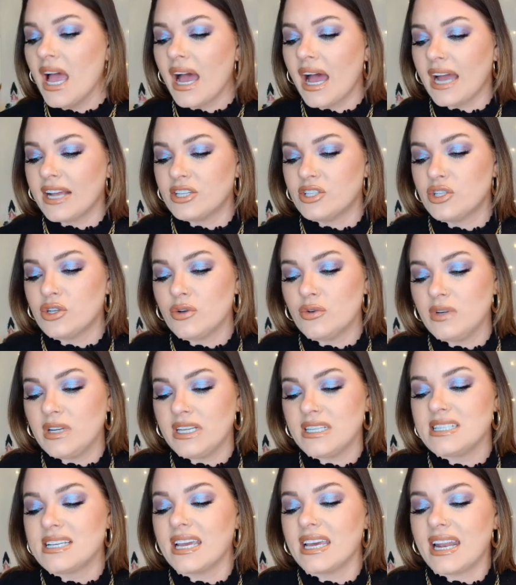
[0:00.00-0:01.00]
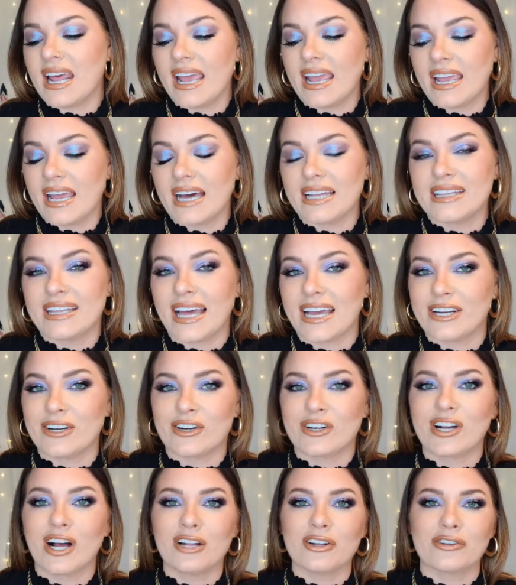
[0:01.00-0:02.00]
I do need to get a
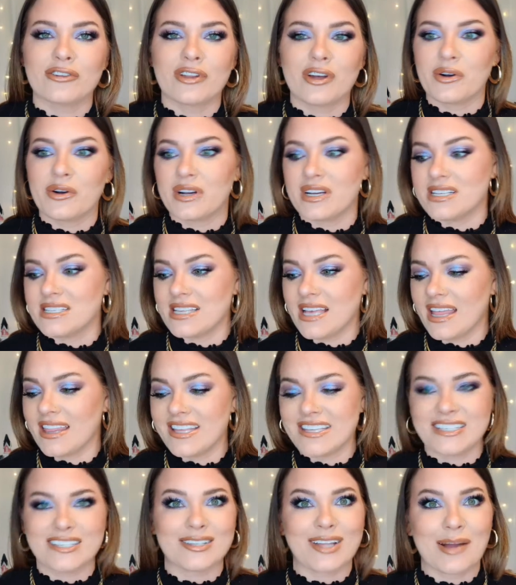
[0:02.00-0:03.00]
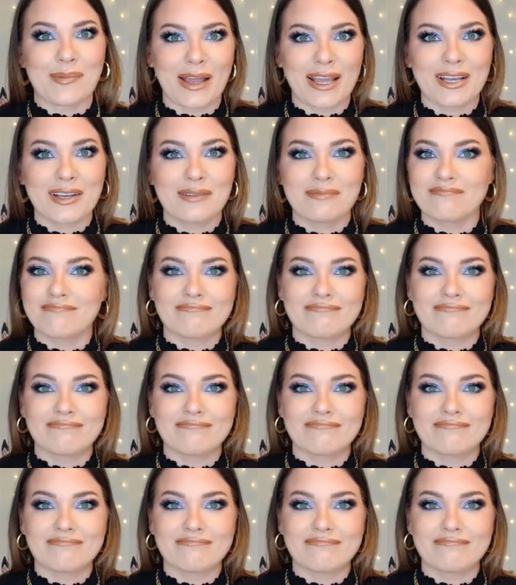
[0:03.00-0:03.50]
lighter color because this is not my